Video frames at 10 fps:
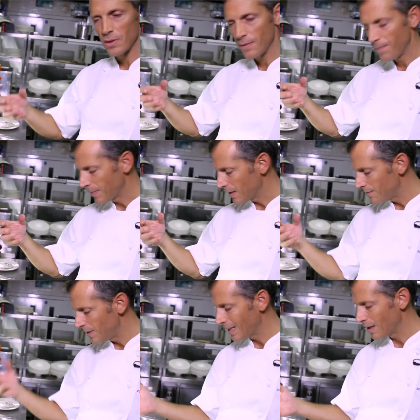and
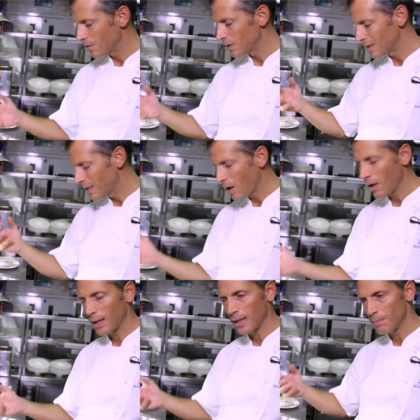vinegar and
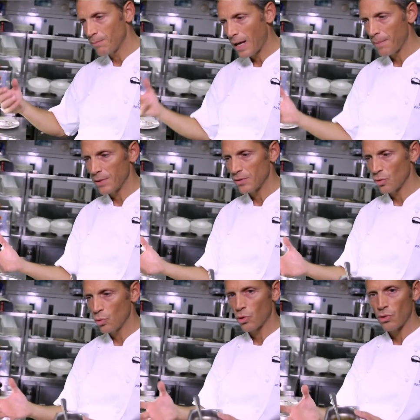garlic and peppers
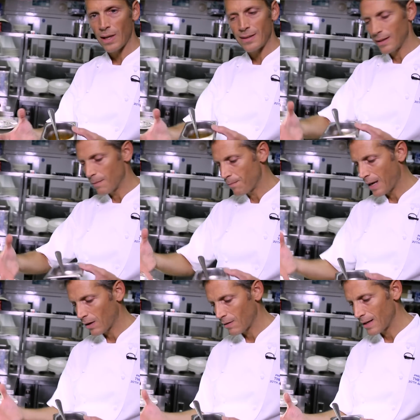all creating the
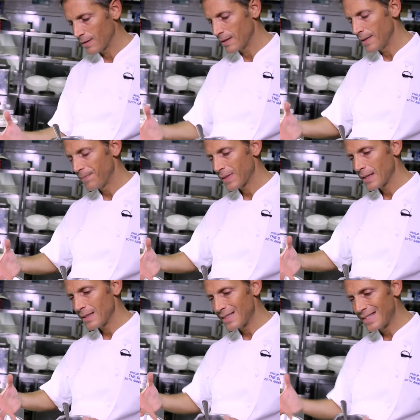background
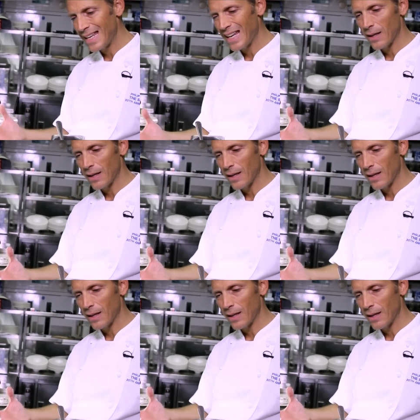zing